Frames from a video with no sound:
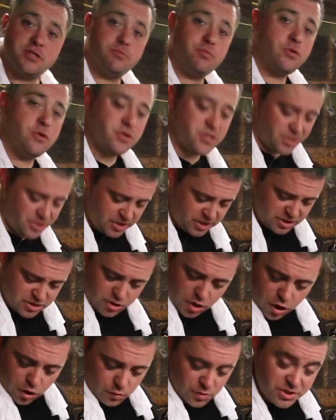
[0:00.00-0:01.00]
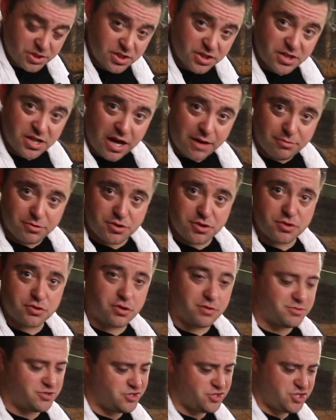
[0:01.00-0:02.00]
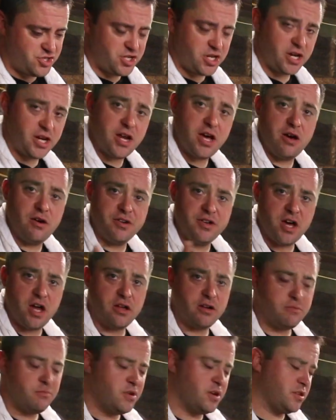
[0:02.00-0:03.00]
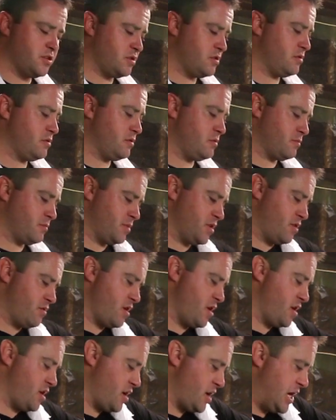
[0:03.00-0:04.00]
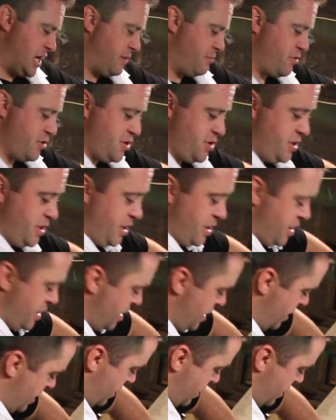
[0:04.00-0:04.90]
supporters, the link's always in the top of the description. Just check it out. Dollar a month. It'd be great. I'd appreciate it.